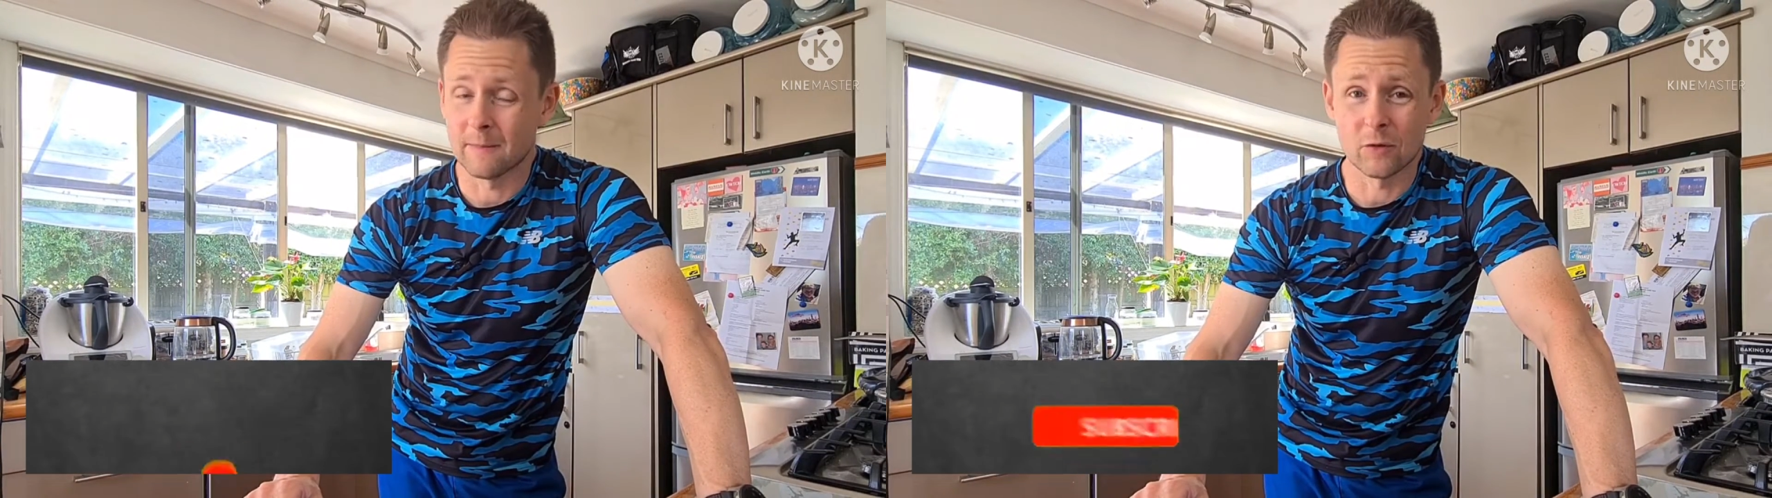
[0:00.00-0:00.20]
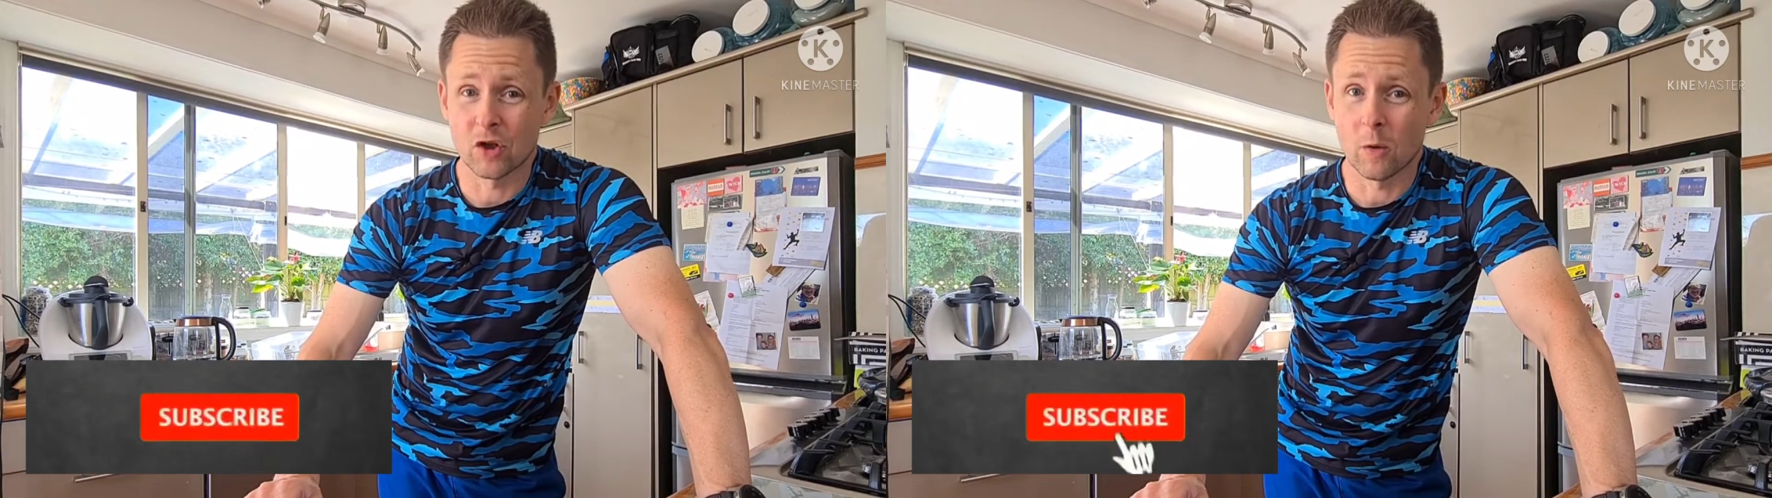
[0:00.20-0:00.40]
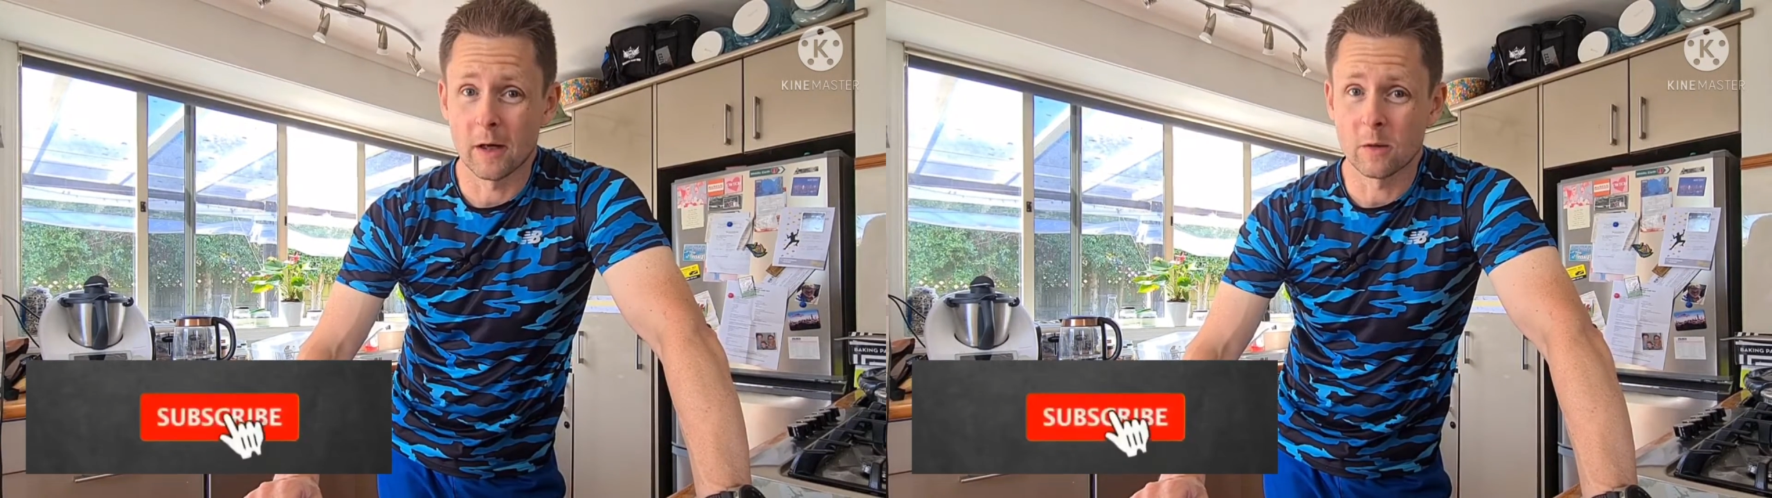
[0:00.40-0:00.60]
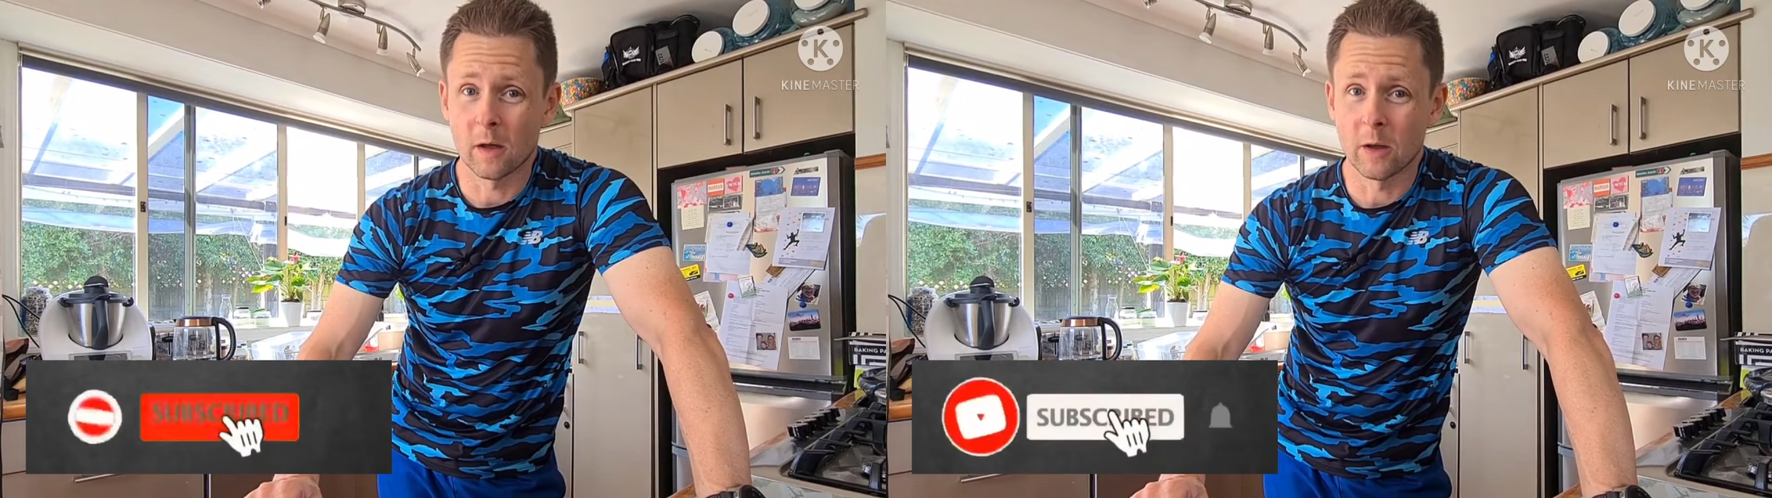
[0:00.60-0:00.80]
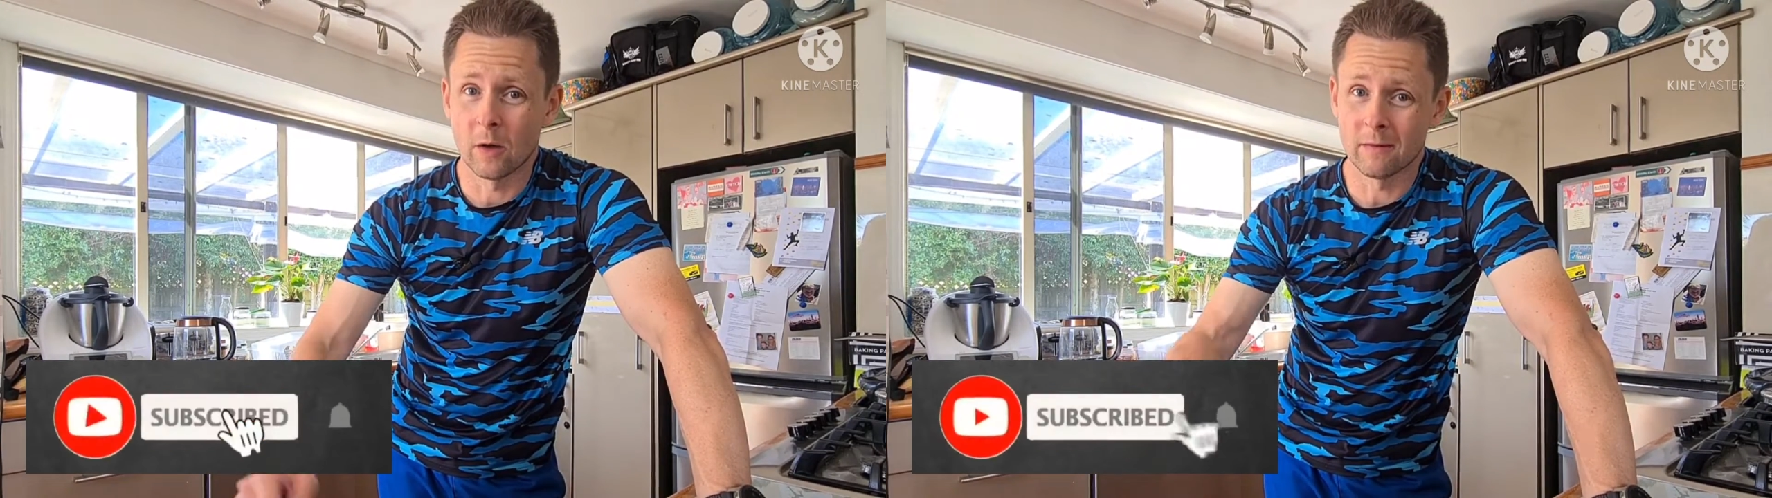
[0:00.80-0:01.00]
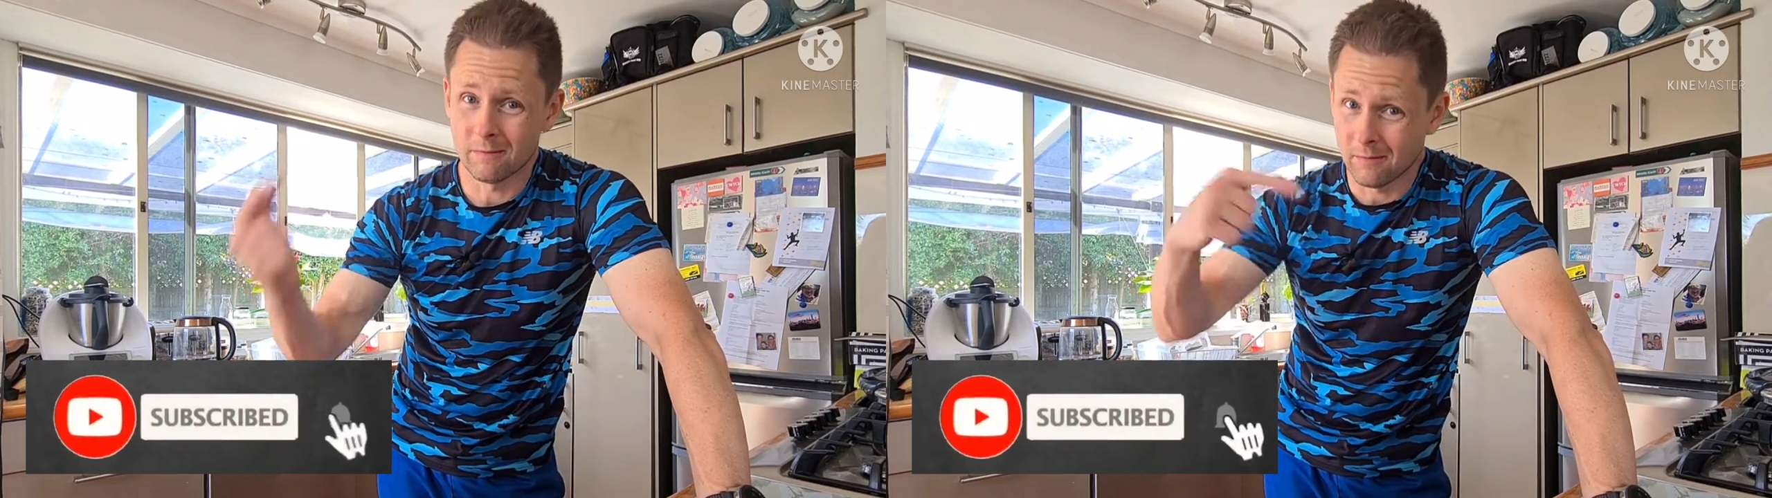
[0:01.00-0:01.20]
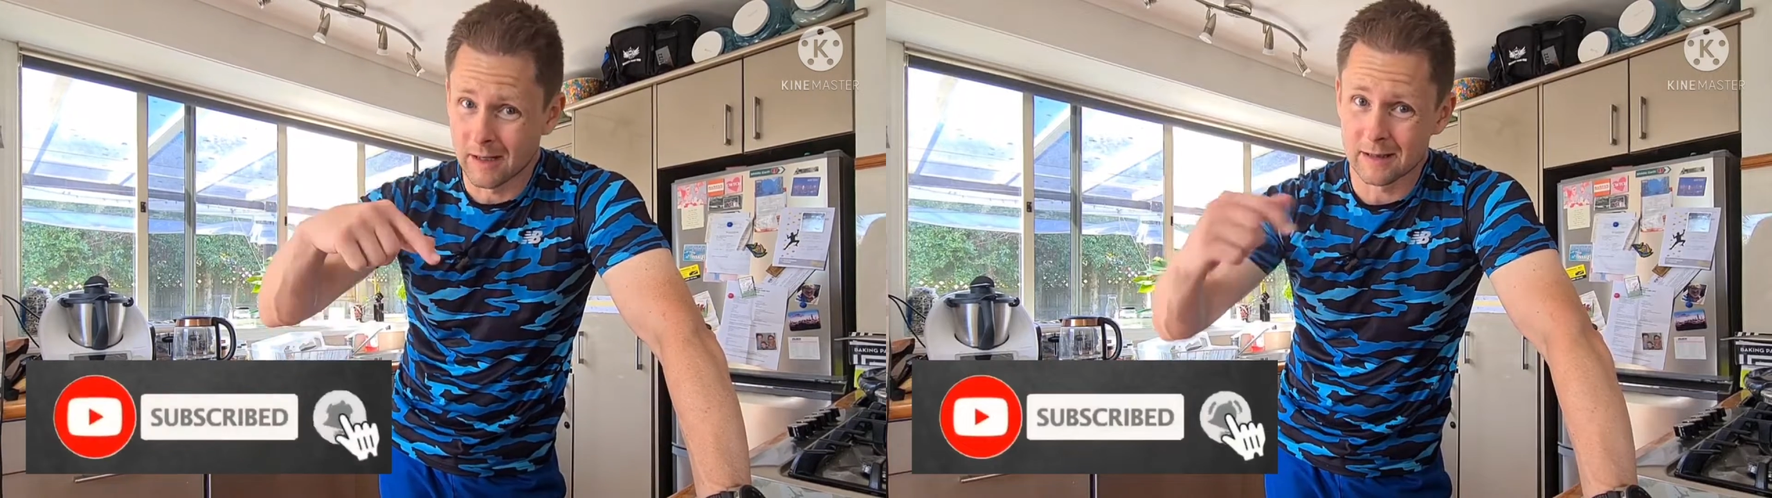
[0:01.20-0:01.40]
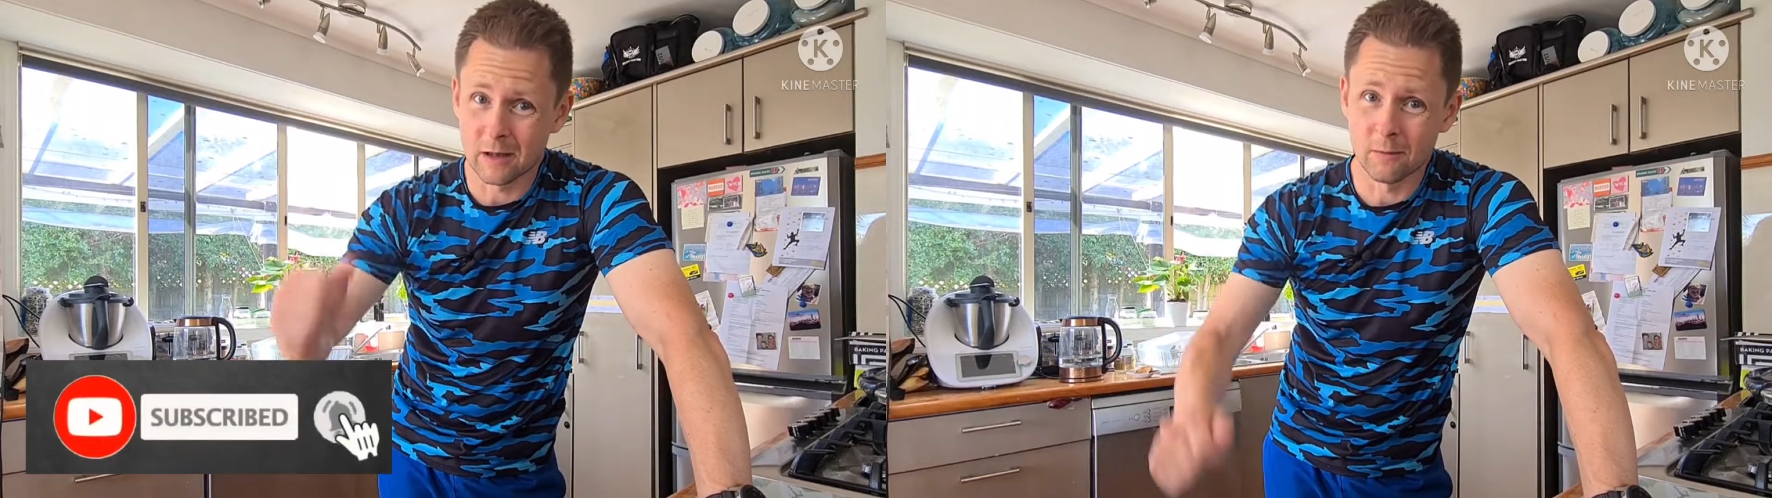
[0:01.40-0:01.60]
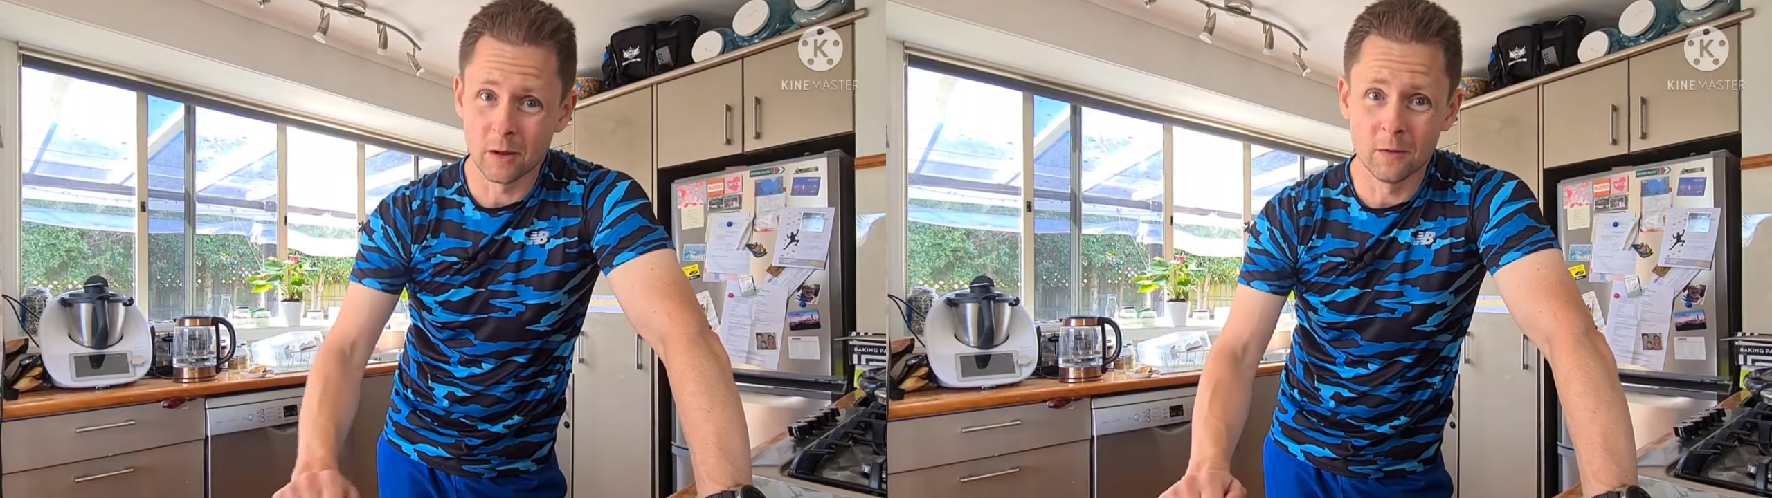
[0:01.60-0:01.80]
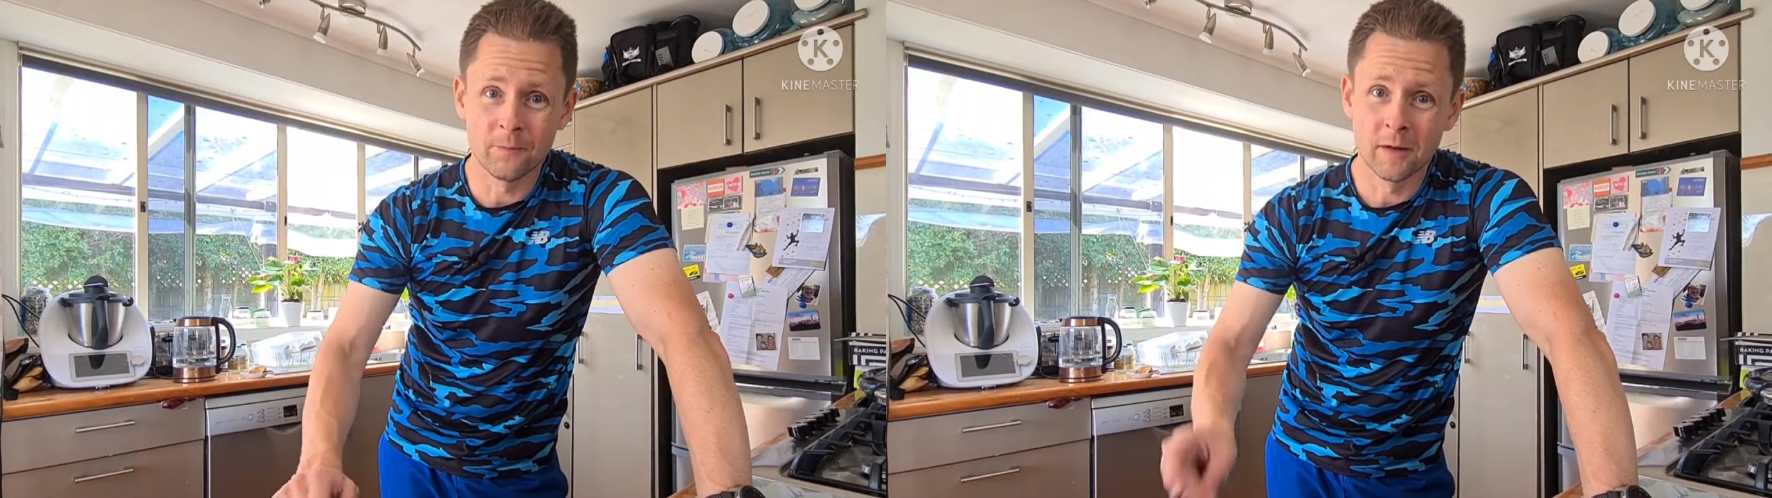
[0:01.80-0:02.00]
GY21, link down
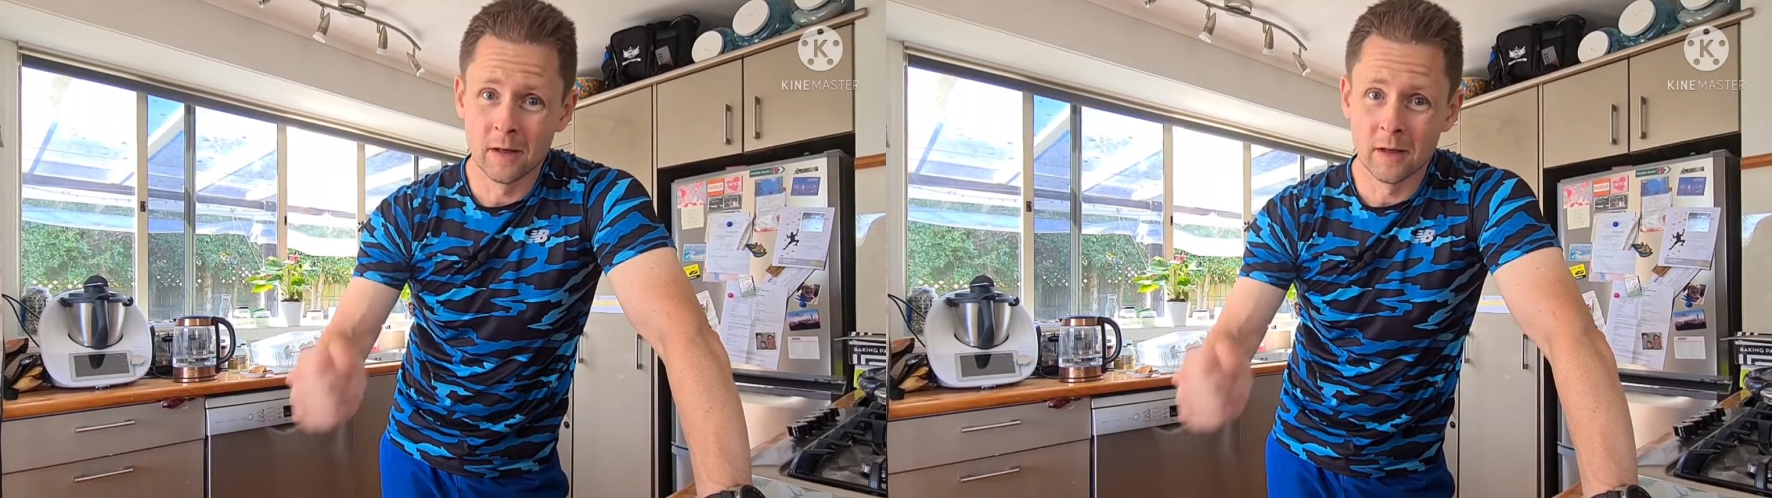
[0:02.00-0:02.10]
below.